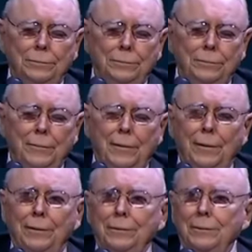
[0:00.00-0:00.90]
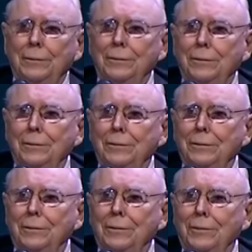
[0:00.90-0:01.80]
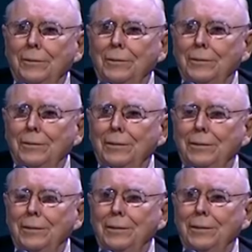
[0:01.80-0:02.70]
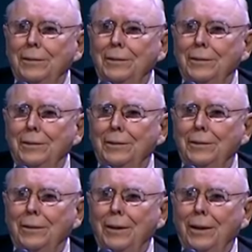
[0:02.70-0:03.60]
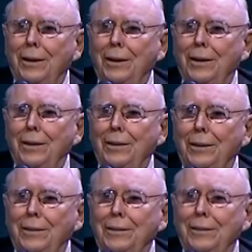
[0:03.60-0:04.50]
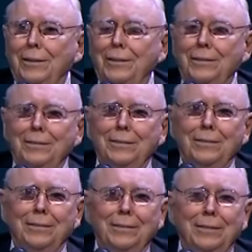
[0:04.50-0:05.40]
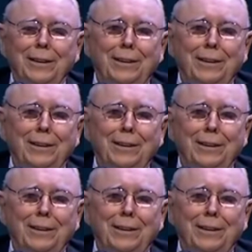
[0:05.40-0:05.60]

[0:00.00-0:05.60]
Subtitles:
The person shown says nothing.